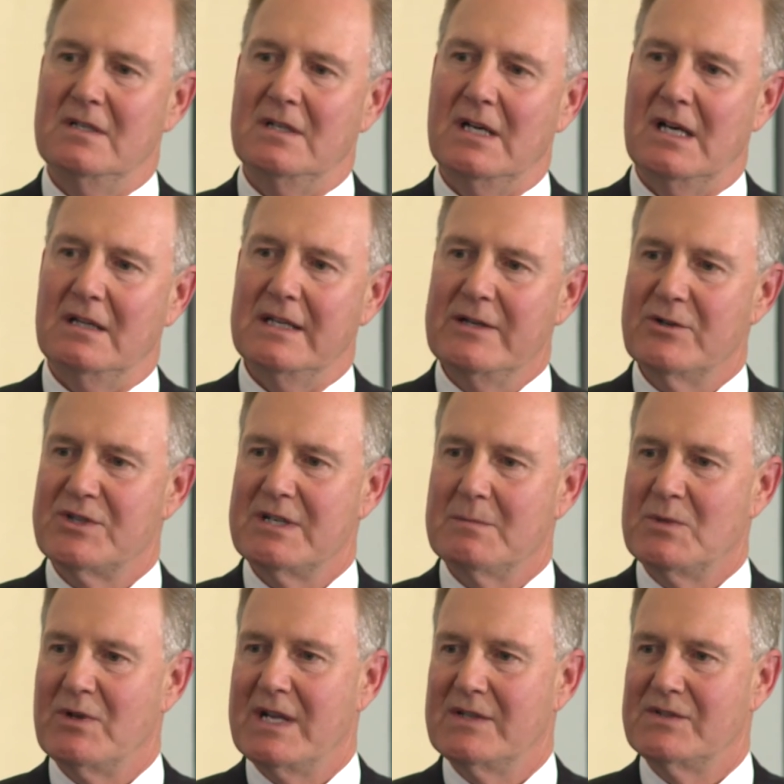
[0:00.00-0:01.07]
uh, leadership
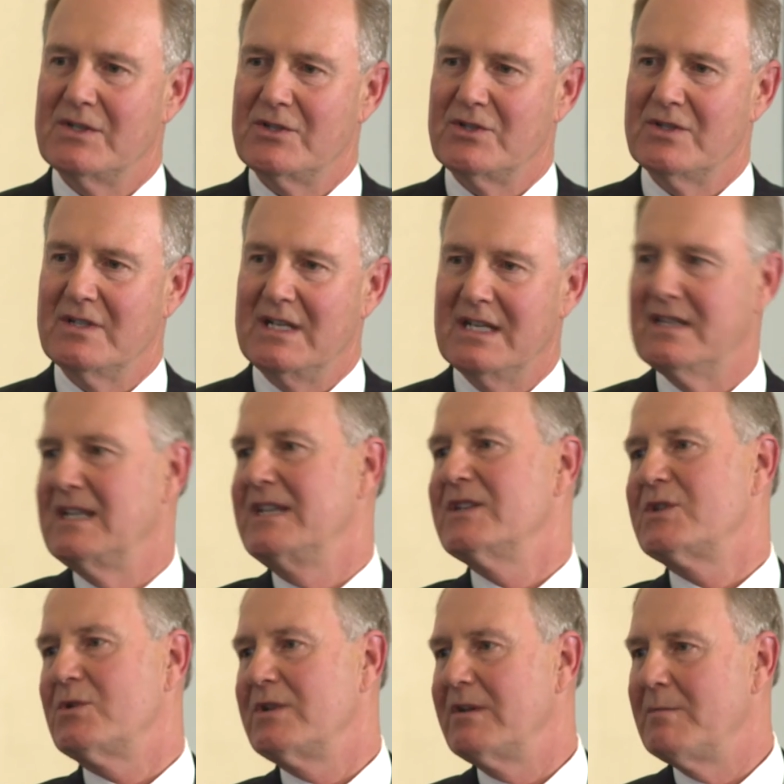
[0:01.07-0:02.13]
transition in the
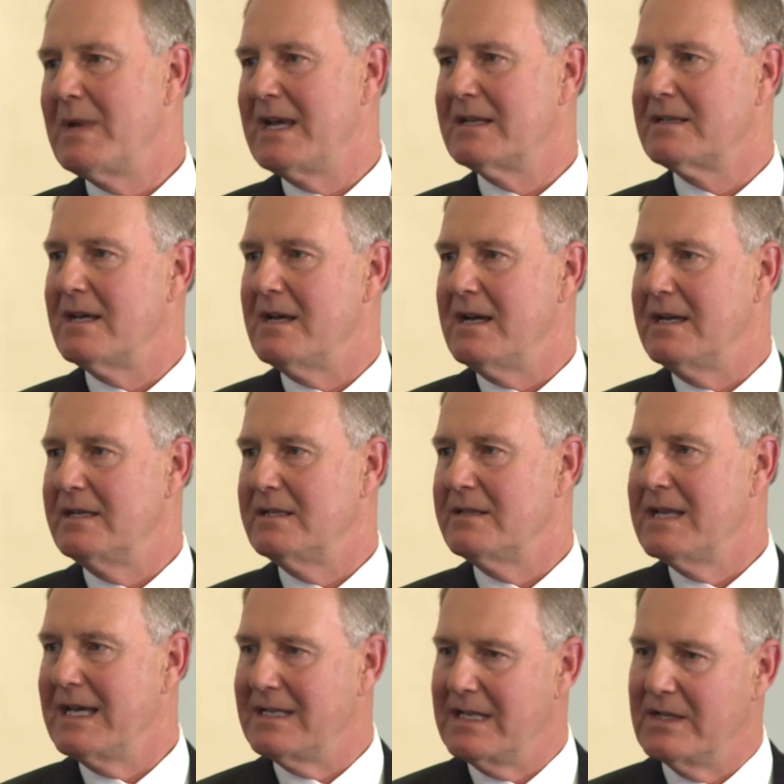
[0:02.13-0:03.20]
history of mankind.
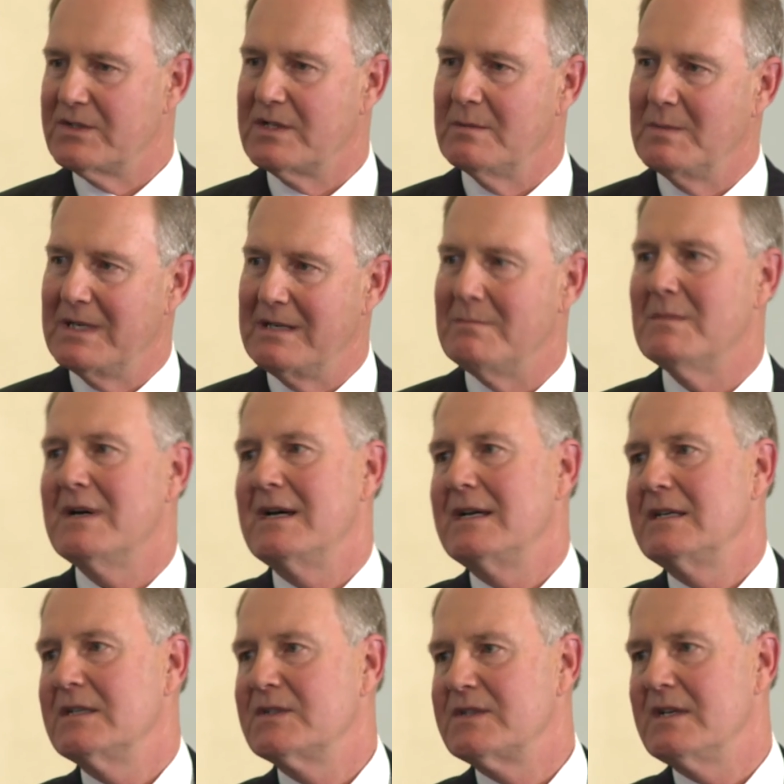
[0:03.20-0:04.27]
That needs to be my
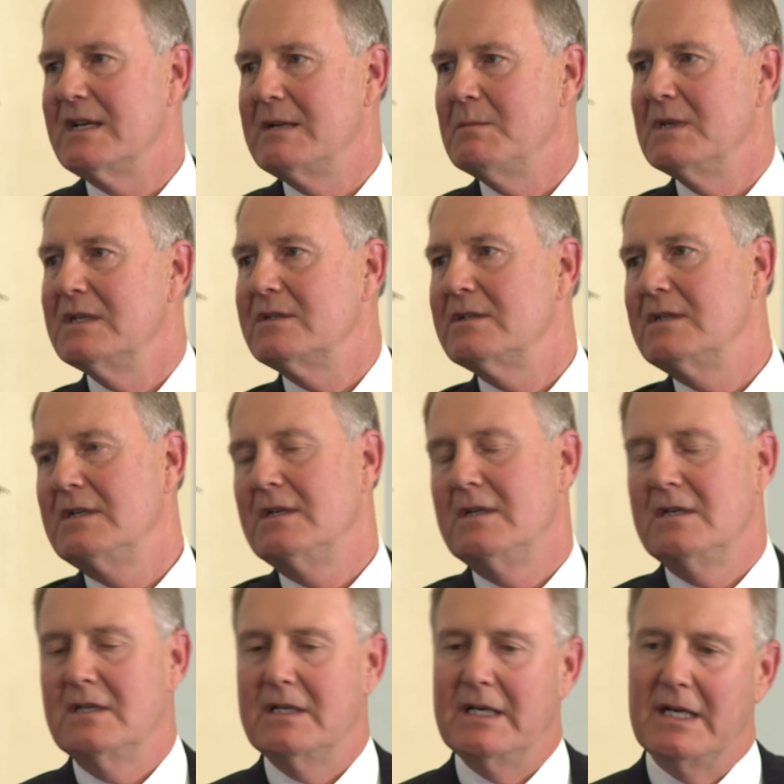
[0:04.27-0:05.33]
assignment.
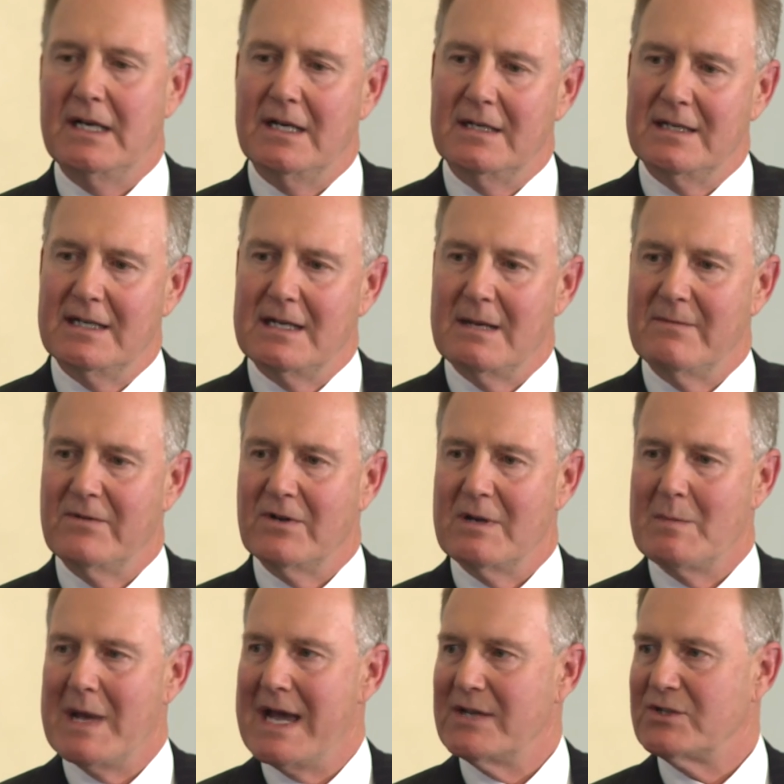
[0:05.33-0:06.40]
Uh, and I'm very
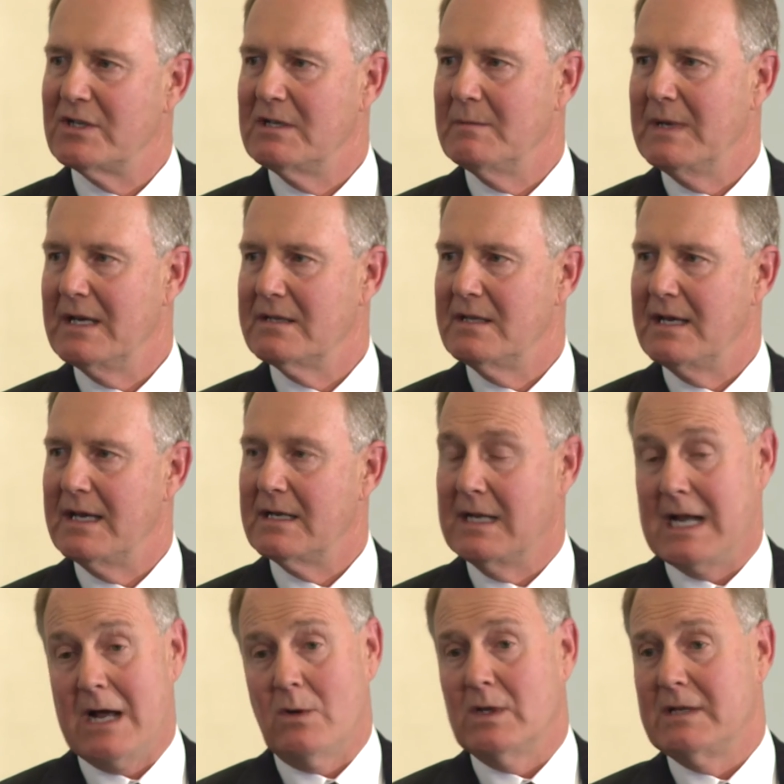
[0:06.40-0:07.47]
passionate about that.
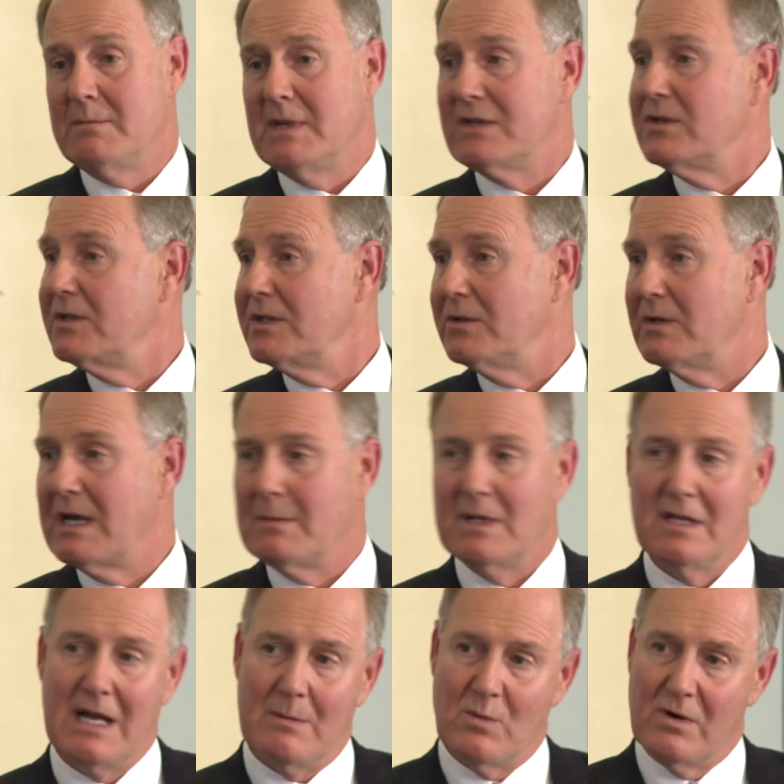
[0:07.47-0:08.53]
And I will admit to you, I'm a
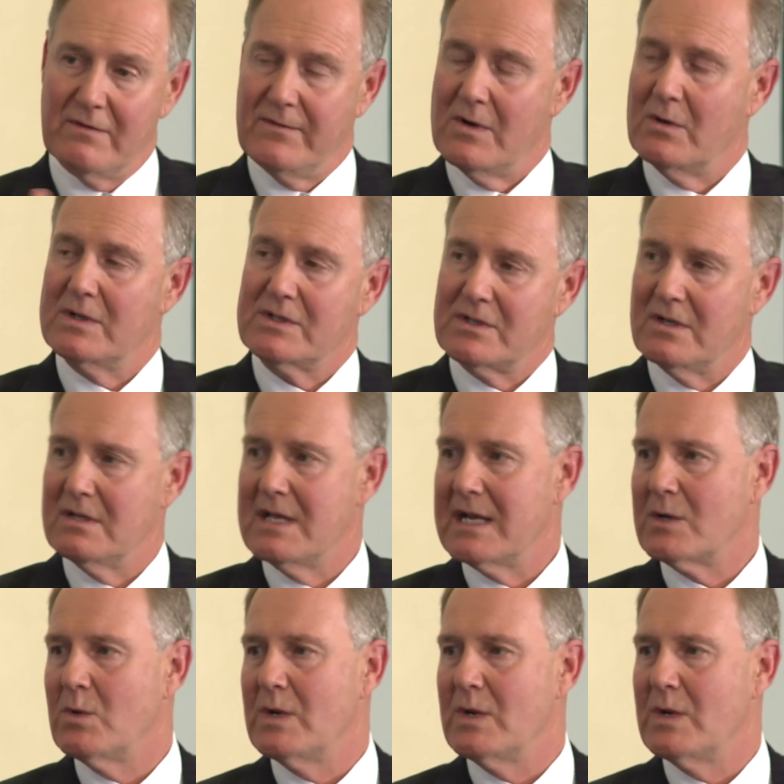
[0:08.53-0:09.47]
lot more focused on that